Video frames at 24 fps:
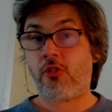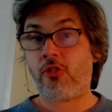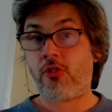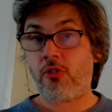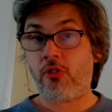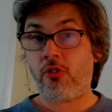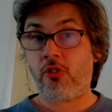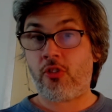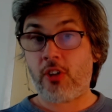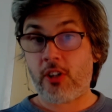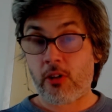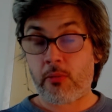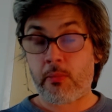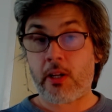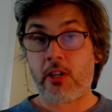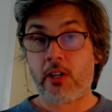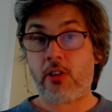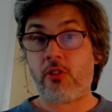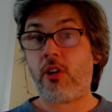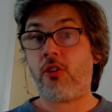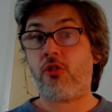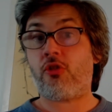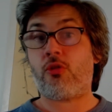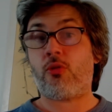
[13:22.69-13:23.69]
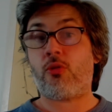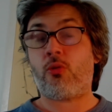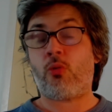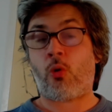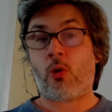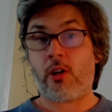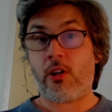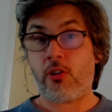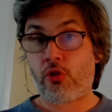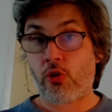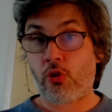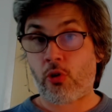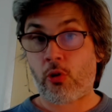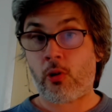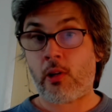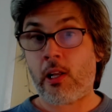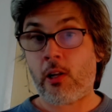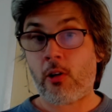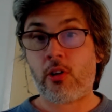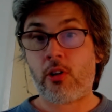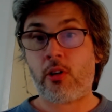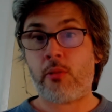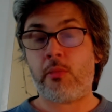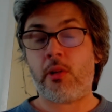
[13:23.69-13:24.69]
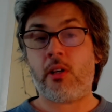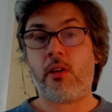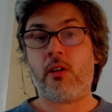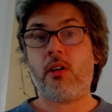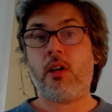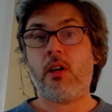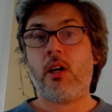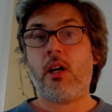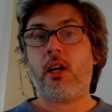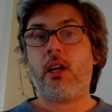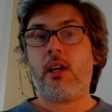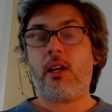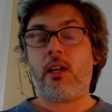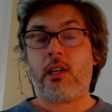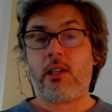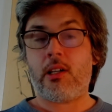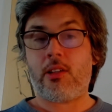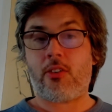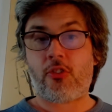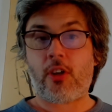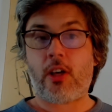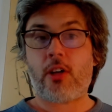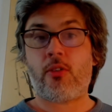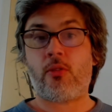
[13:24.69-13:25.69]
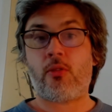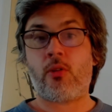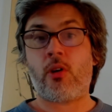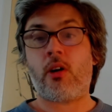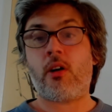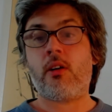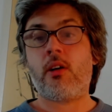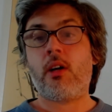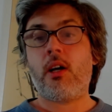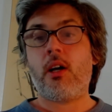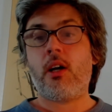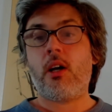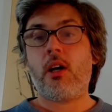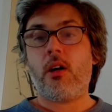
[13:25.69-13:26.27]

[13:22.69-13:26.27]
seated meditation or internal alchemy, etc.,